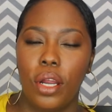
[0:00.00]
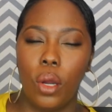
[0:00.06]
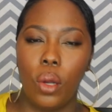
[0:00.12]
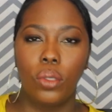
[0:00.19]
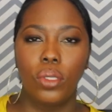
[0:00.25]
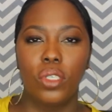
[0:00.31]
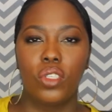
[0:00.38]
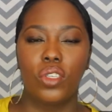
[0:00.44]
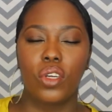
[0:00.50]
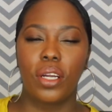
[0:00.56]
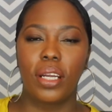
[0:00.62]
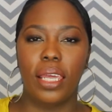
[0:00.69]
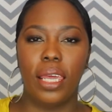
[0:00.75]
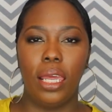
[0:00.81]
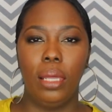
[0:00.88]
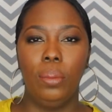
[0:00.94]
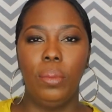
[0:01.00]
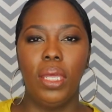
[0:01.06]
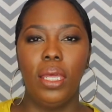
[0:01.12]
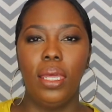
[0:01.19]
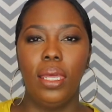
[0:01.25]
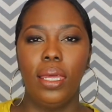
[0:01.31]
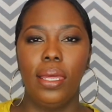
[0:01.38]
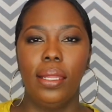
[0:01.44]
her oldest daughter, came
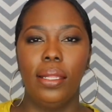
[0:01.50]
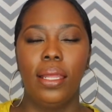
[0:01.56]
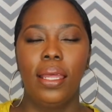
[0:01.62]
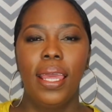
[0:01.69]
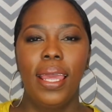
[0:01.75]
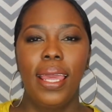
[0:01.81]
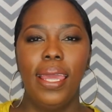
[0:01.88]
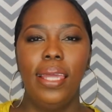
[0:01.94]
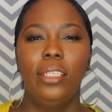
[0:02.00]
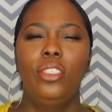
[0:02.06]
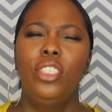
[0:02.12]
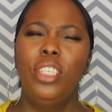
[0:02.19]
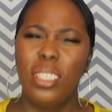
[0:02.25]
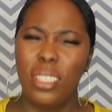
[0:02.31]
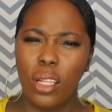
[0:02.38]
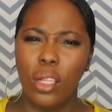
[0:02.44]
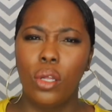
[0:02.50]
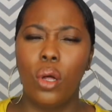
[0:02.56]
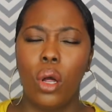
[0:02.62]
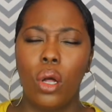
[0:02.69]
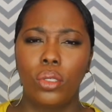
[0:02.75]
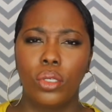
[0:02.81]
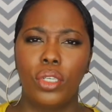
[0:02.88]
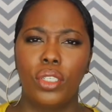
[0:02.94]
in and she's a little
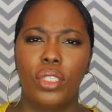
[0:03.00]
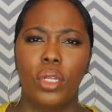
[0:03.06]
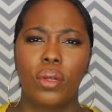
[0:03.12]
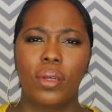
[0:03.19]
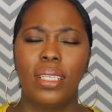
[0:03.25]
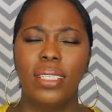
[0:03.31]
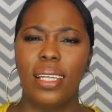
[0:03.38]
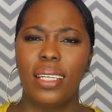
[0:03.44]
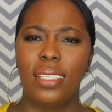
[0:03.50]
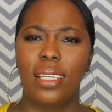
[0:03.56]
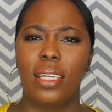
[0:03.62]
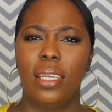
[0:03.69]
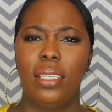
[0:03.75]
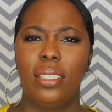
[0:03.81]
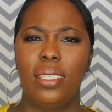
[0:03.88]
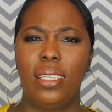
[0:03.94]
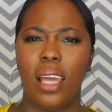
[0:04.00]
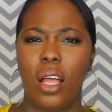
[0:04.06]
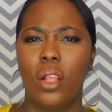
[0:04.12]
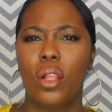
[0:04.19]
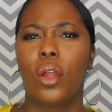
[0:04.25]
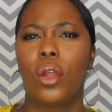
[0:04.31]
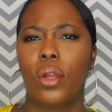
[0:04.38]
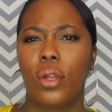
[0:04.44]
older, so Contessa could
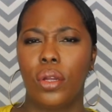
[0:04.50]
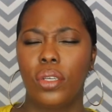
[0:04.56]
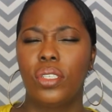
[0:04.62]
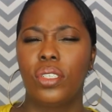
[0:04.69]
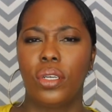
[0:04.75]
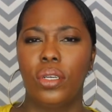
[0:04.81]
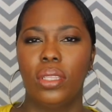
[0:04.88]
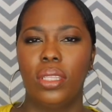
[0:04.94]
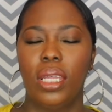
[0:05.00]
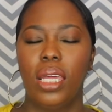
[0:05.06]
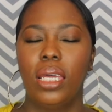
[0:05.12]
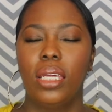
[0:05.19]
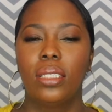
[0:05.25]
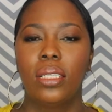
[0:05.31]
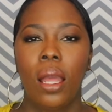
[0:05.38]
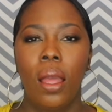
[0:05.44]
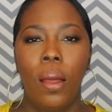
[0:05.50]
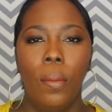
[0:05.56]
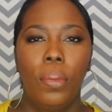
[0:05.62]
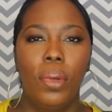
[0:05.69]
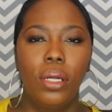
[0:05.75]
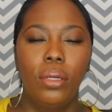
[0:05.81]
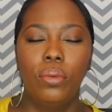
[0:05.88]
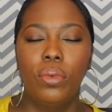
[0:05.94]
tell her certain things.
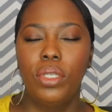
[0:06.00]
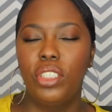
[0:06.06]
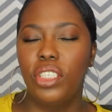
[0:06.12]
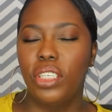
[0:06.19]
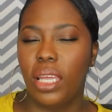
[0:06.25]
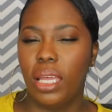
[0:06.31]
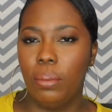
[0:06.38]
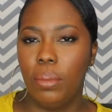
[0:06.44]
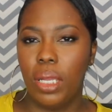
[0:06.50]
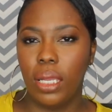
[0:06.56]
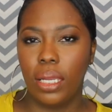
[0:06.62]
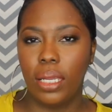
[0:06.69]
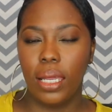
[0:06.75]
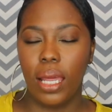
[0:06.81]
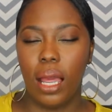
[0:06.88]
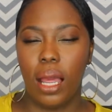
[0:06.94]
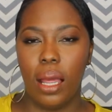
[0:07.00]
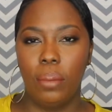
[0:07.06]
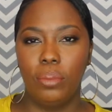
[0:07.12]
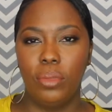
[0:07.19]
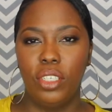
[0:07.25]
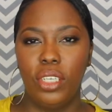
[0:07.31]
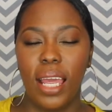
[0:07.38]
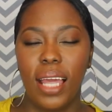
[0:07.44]
But when she came in,
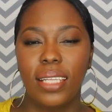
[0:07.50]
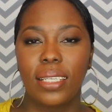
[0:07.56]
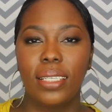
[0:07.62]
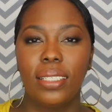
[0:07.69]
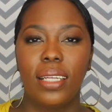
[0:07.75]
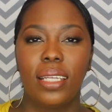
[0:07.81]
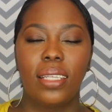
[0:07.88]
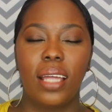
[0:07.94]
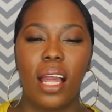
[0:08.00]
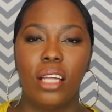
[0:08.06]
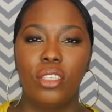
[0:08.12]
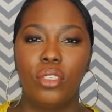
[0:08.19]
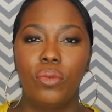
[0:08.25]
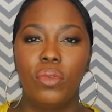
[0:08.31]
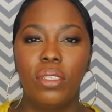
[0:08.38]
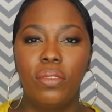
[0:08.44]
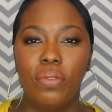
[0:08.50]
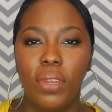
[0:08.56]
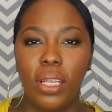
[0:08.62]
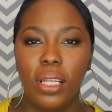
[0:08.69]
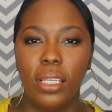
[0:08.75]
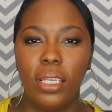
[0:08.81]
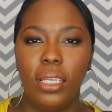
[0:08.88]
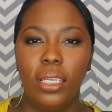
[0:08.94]
she asked Contessa how she was
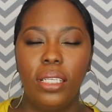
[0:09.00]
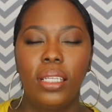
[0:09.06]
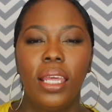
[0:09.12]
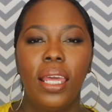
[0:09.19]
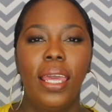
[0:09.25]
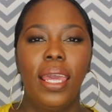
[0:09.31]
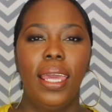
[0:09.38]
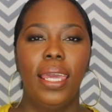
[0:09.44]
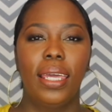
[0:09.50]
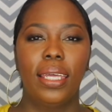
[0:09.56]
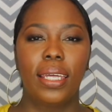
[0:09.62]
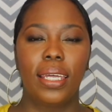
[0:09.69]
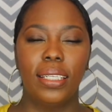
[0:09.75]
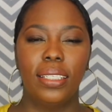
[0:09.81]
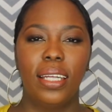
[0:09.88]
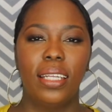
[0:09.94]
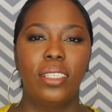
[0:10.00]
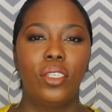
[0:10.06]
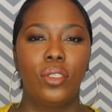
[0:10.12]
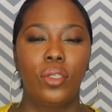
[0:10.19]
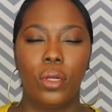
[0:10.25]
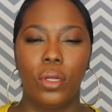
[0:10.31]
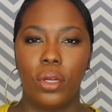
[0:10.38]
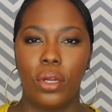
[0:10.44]
feeling, and Contessa
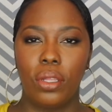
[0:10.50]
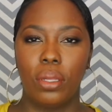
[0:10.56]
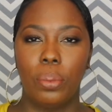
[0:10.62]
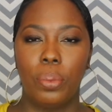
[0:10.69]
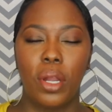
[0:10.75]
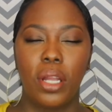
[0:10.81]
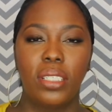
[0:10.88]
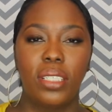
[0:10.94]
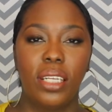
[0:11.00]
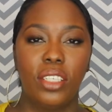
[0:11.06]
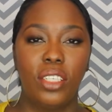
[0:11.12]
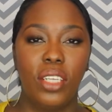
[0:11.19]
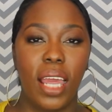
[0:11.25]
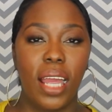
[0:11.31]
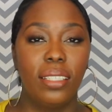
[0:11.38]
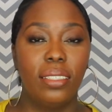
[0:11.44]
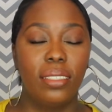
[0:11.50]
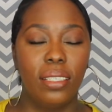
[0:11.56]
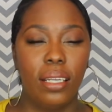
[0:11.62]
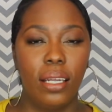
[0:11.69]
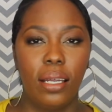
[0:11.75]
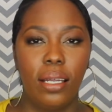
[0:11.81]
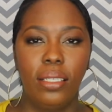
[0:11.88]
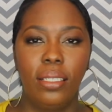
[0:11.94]
told her the parts that she had
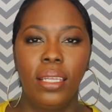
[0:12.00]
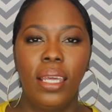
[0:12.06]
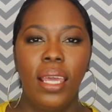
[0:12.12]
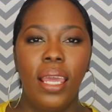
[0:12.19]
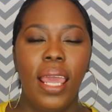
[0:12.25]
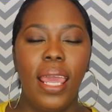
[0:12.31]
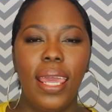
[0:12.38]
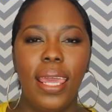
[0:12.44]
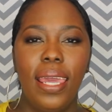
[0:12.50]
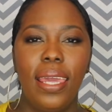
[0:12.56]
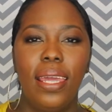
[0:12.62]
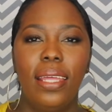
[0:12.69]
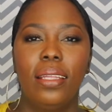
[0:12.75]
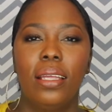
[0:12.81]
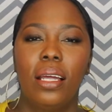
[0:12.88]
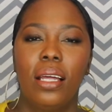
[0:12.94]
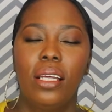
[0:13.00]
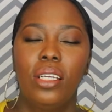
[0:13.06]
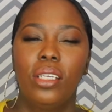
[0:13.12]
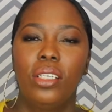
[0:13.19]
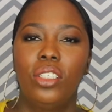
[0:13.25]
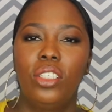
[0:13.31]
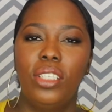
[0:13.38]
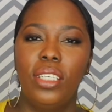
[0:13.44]
done. And
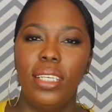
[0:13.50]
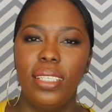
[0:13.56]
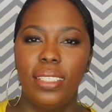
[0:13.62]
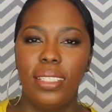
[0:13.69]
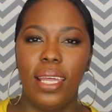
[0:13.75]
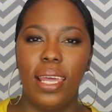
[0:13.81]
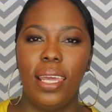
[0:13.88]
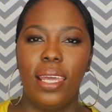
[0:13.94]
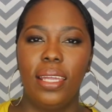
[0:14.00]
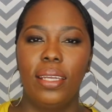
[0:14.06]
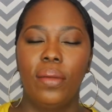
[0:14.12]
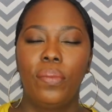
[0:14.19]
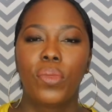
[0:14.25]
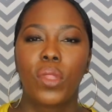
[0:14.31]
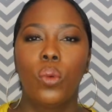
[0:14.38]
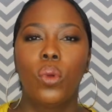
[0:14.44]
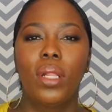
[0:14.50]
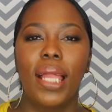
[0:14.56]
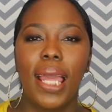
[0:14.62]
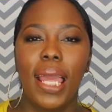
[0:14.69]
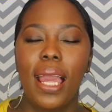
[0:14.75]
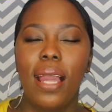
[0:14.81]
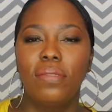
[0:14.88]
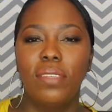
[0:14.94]
she said, "Will
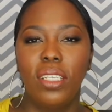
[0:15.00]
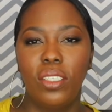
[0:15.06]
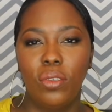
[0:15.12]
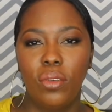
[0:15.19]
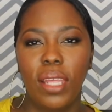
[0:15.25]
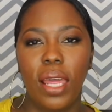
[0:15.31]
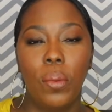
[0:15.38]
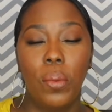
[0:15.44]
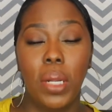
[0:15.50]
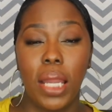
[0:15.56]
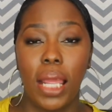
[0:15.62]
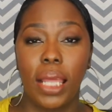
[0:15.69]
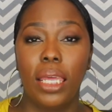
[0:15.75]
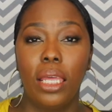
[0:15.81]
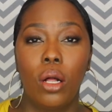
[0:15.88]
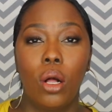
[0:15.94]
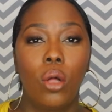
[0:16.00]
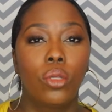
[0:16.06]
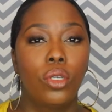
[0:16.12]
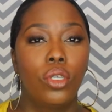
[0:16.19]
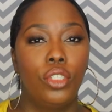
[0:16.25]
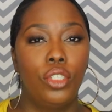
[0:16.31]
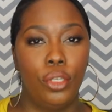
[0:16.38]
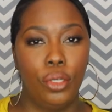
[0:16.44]
I have to do that when I get
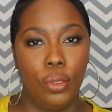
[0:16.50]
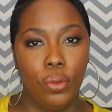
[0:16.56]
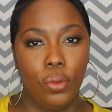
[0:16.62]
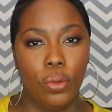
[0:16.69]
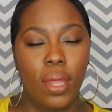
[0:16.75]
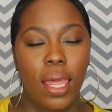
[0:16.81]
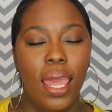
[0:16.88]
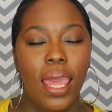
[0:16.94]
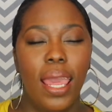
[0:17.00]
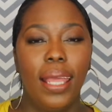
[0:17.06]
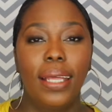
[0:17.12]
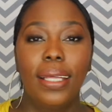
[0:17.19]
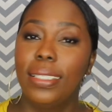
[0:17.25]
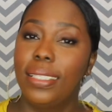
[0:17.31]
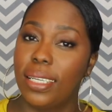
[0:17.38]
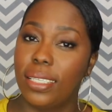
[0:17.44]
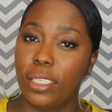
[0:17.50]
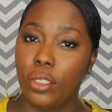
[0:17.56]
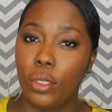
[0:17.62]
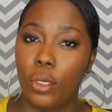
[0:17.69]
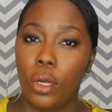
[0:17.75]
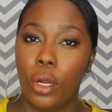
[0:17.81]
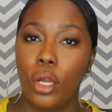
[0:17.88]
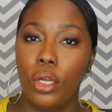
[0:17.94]
older too?" And Contessa
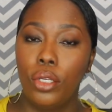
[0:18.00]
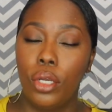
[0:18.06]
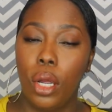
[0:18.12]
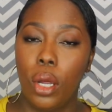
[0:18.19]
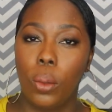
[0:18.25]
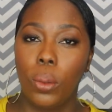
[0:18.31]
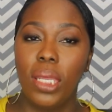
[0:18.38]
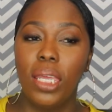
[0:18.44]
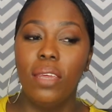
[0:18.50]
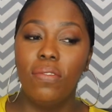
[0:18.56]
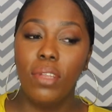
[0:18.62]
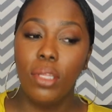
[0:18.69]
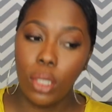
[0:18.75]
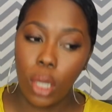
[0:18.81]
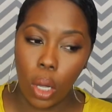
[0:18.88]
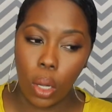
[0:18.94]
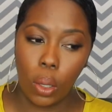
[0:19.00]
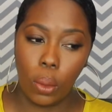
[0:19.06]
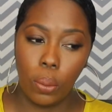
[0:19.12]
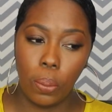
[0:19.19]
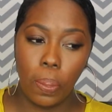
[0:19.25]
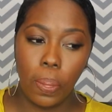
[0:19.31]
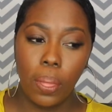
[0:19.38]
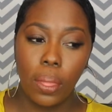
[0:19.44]
told her no, even
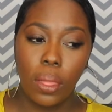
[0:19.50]
though